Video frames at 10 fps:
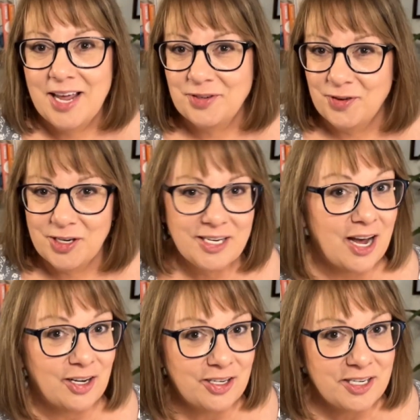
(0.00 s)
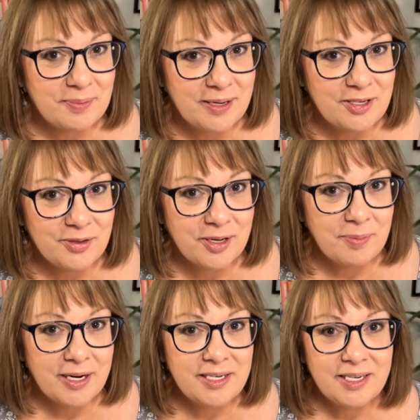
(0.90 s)
As far as how long to spend doing a
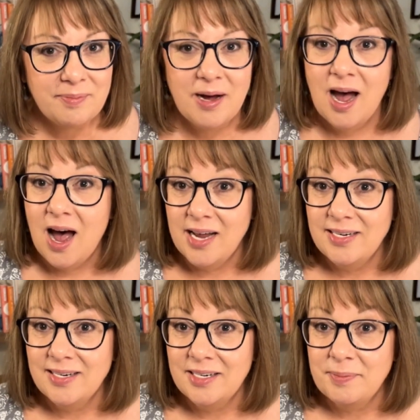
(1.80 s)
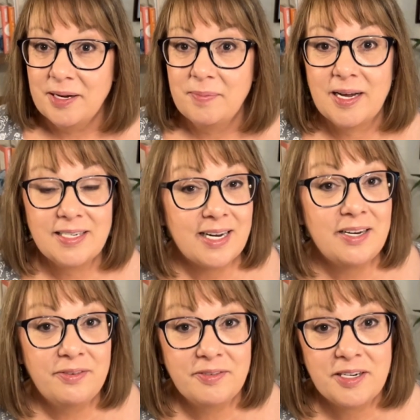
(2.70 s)
brain dump, I tend to spend about 10 to
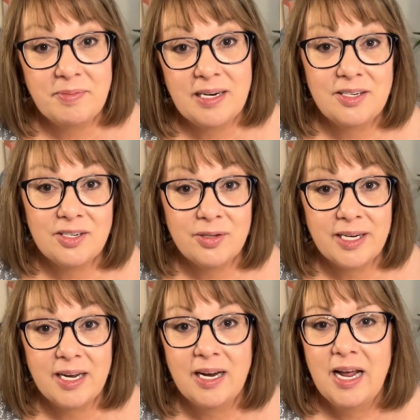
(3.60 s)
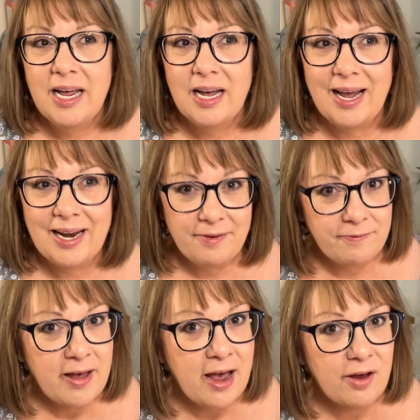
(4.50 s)
15 minutes doing it. And I
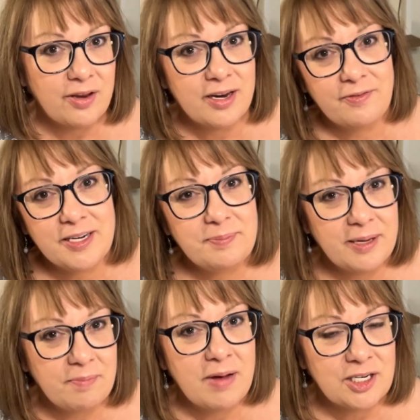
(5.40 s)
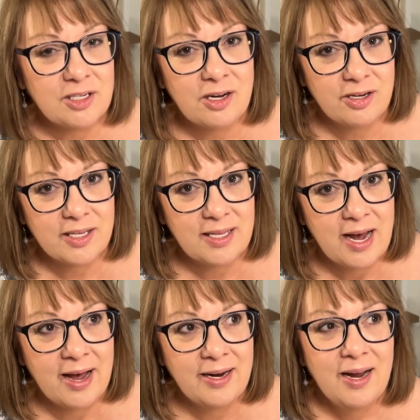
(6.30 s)
found that if I spend much longer than
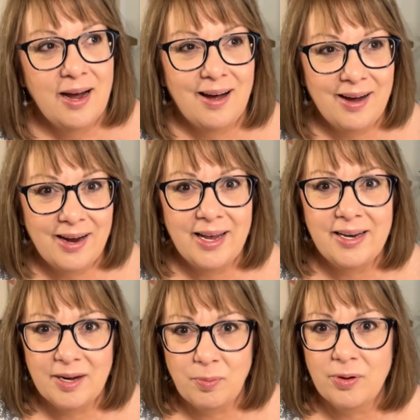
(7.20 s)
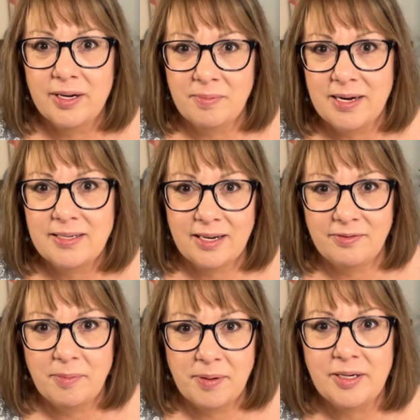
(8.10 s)
that, I end up working myself
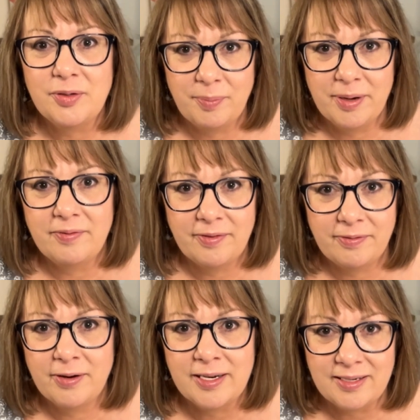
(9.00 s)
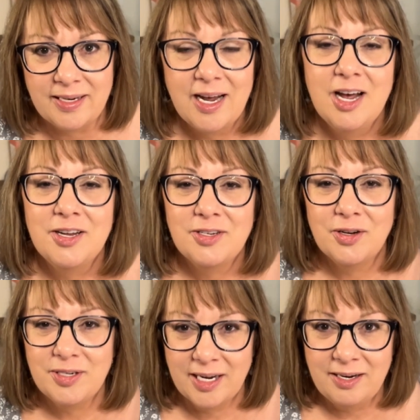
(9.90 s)
up into a bit of a frenzy. So
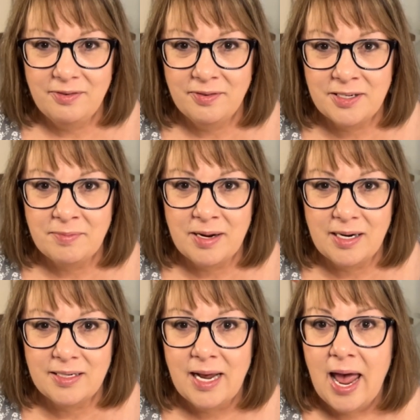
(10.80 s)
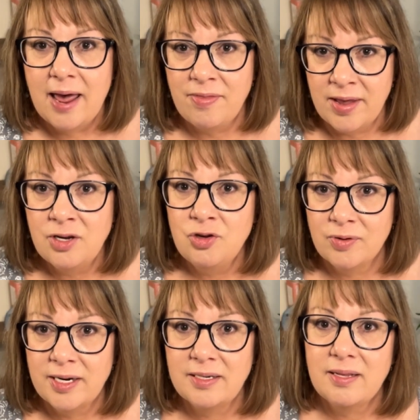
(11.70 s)
10 to 15 minutes, and then
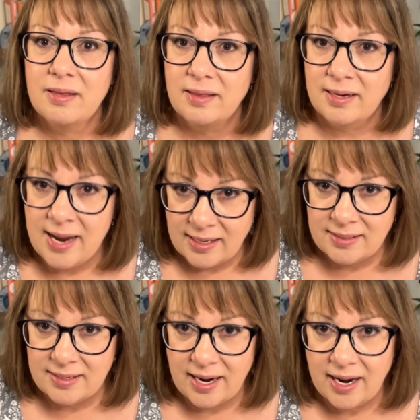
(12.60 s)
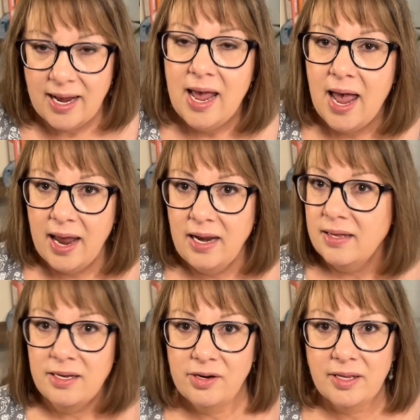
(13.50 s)
trust that the next day,
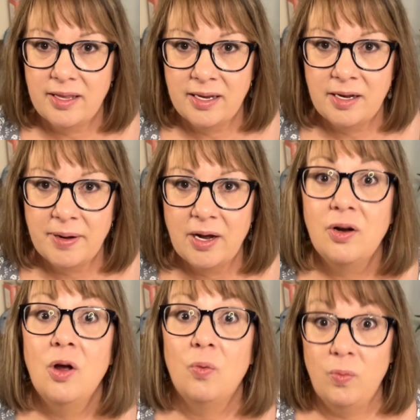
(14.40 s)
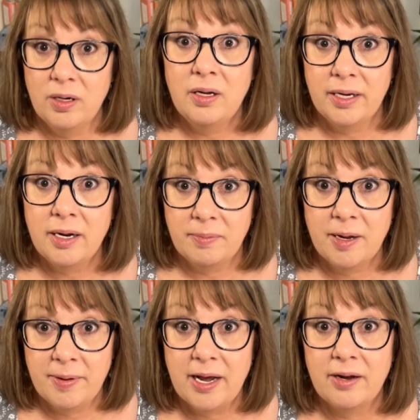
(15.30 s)
anything you didn't think about will end up
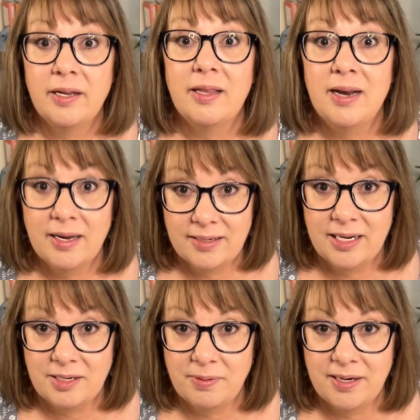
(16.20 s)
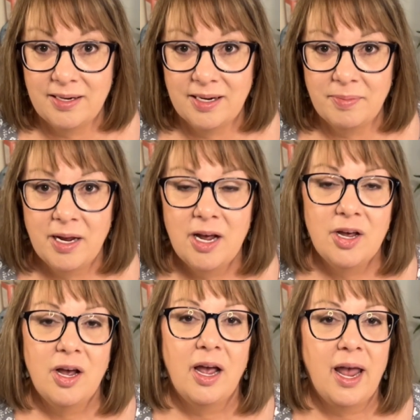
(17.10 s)
coming out in the next day's brain dump.
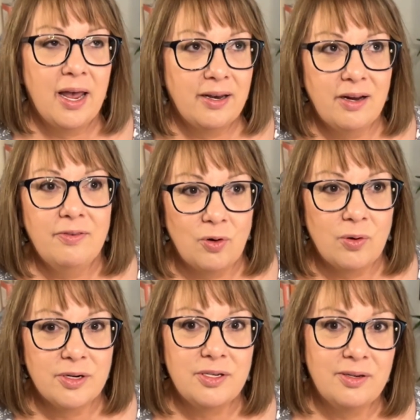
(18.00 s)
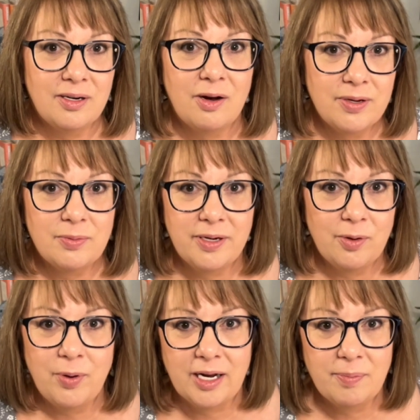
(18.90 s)
And of course, you can always, when you
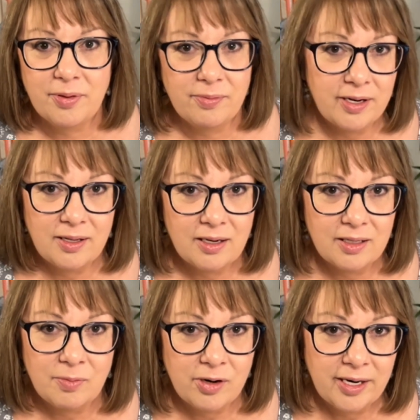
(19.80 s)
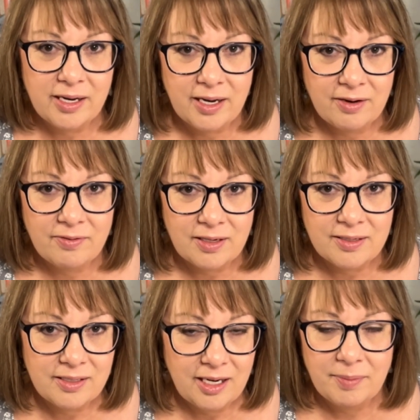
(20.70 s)
wake up at 3 o'clock in the morning and can't fall
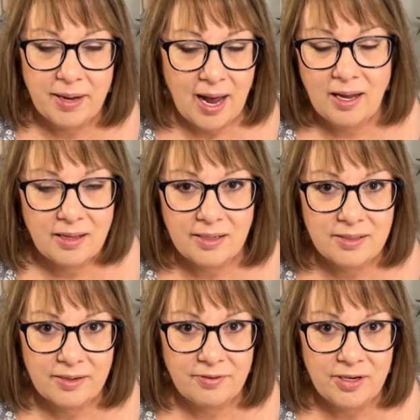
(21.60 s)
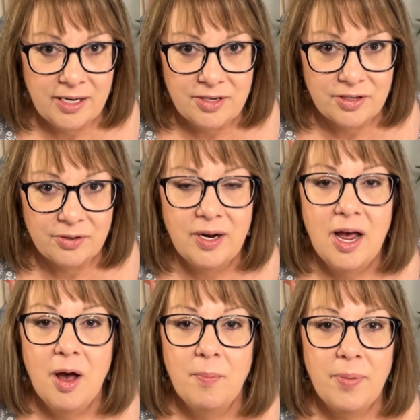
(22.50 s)
asleep, add things if you need to.
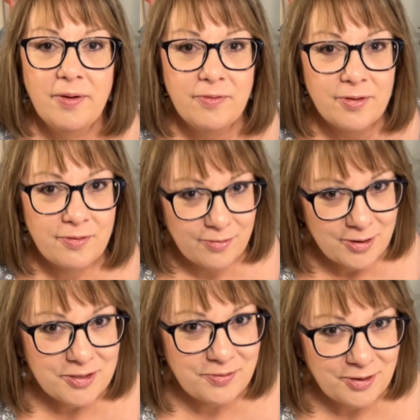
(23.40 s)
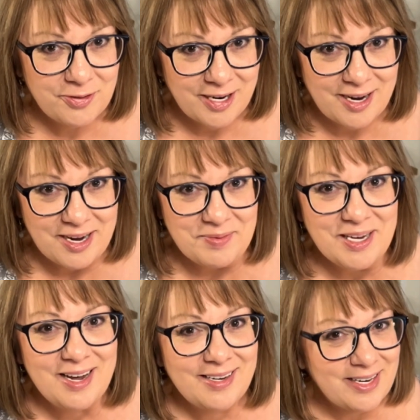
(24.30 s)
But for the first few times,
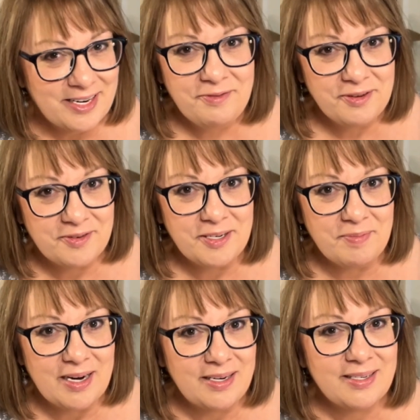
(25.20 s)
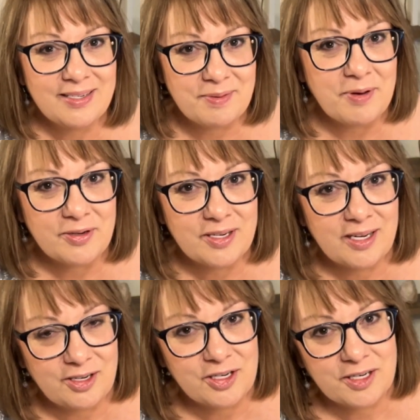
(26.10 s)
10 to 15 minutes is the most that
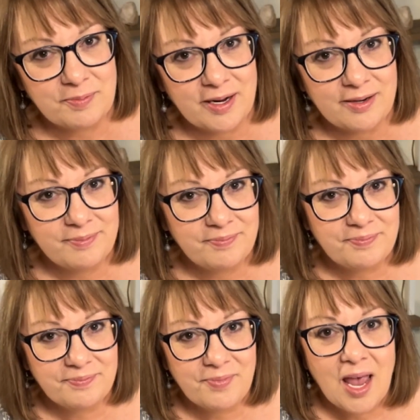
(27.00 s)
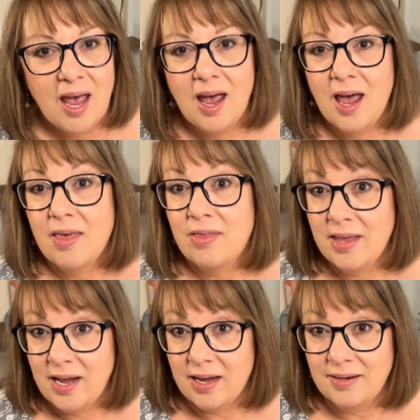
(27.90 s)
you should spend.
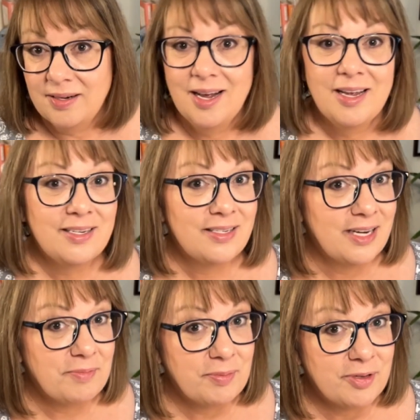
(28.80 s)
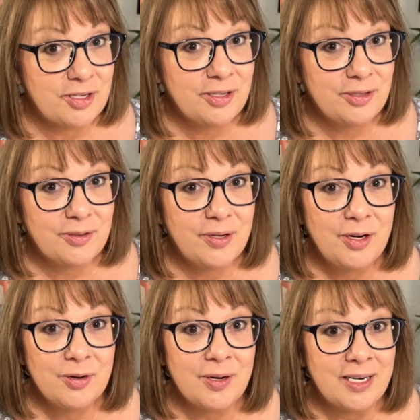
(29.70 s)
Then, step number 2,
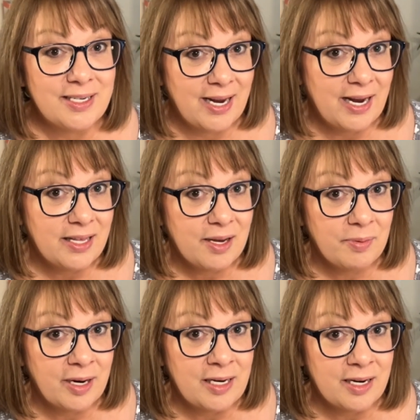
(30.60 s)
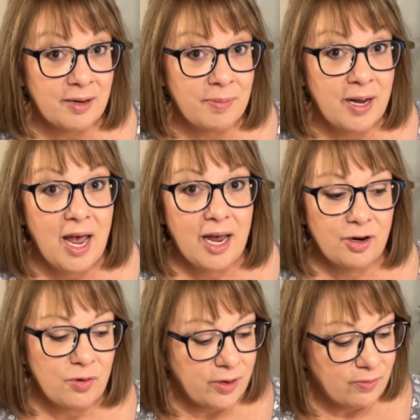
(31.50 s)
you're going to take that brain dump and you're
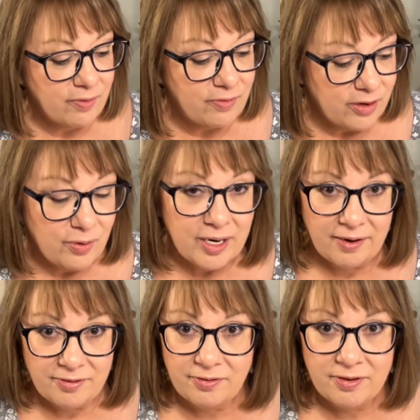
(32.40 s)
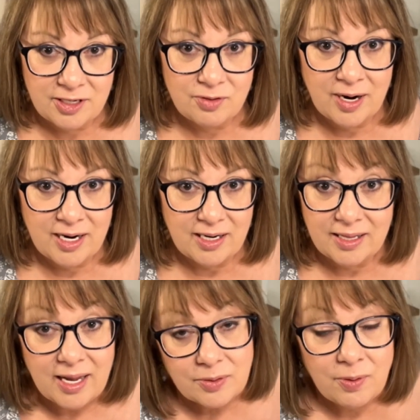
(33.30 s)
going to review it after you finish writing it.
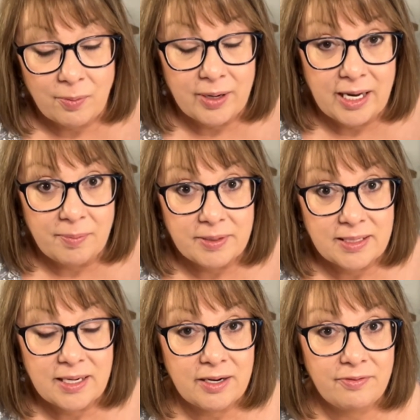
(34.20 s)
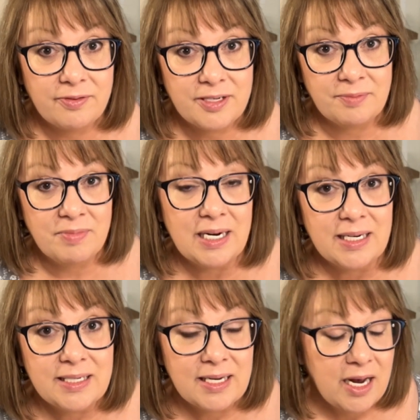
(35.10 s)
That's why we keep it to 10 to 15
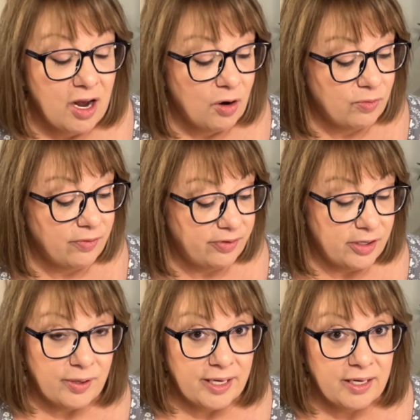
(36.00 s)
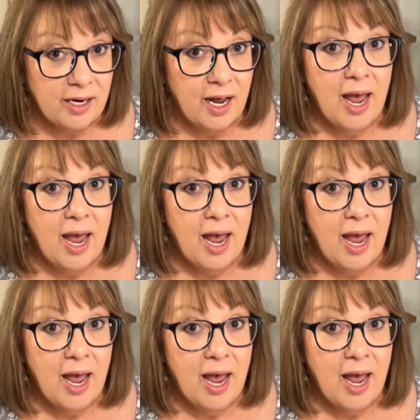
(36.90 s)
minutes. Review it